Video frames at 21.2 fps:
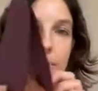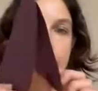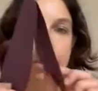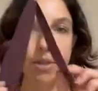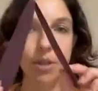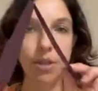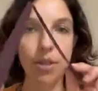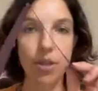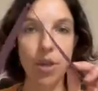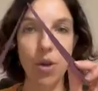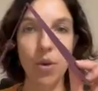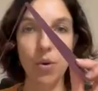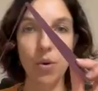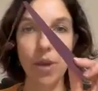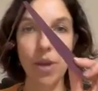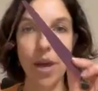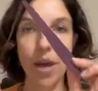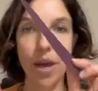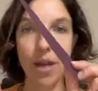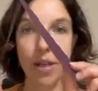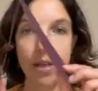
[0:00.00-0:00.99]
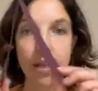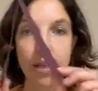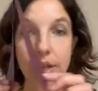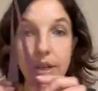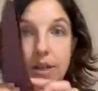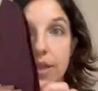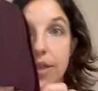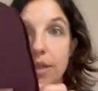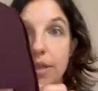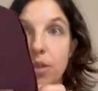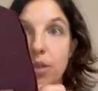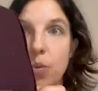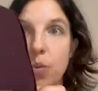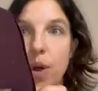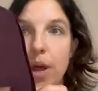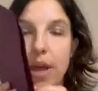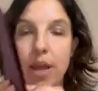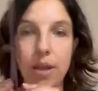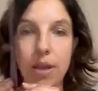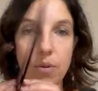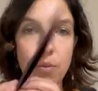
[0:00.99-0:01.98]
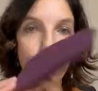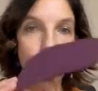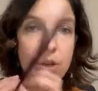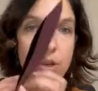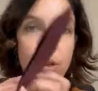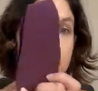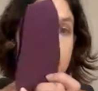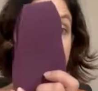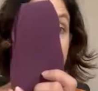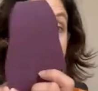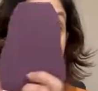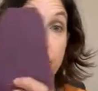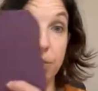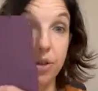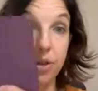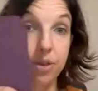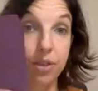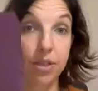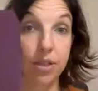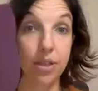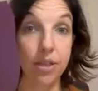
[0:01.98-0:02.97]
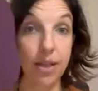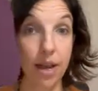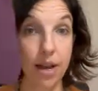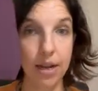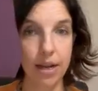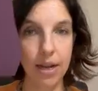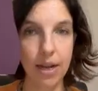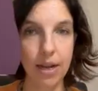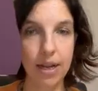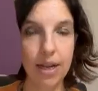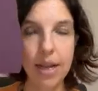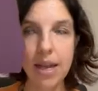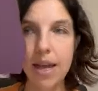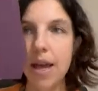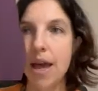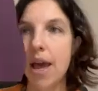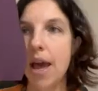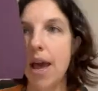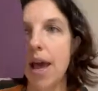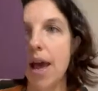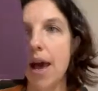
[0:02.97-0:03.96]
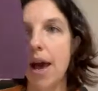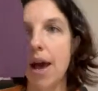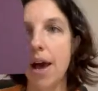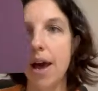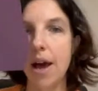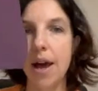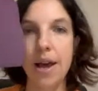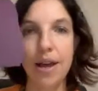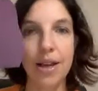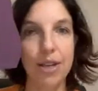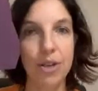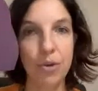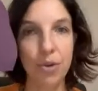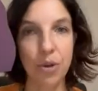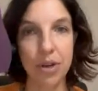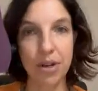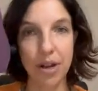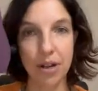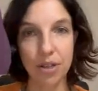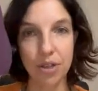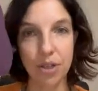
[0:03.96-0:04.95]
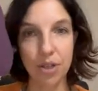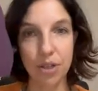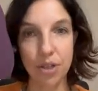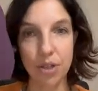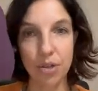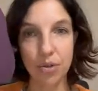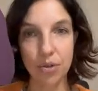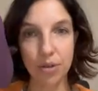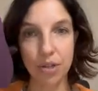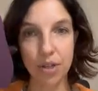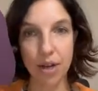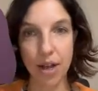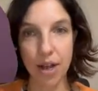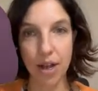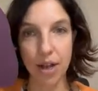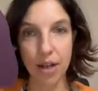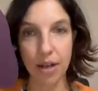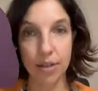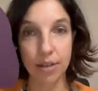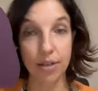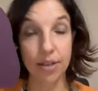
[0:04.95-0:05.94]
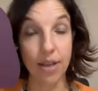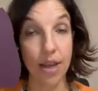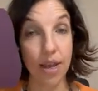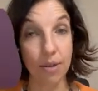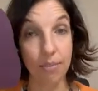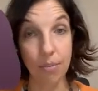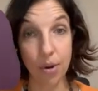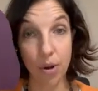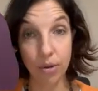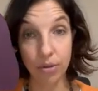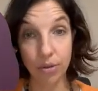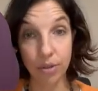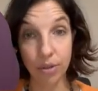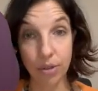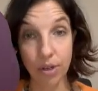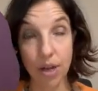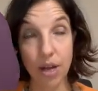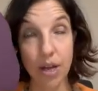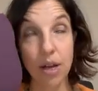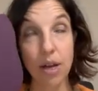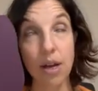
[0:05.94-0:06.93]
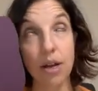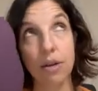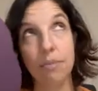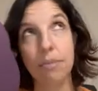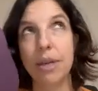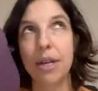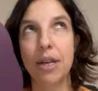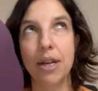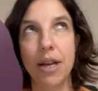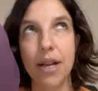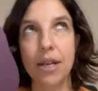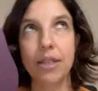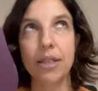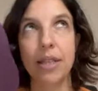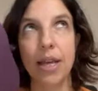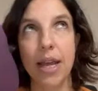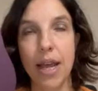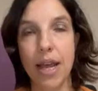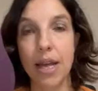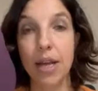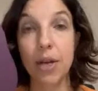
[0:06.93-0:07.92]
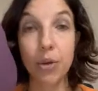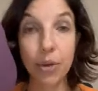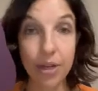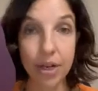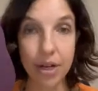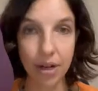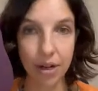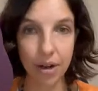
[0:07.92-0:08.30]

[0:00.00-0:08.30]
so that this way, when you're done with designing, you can actually use it as a as a greeting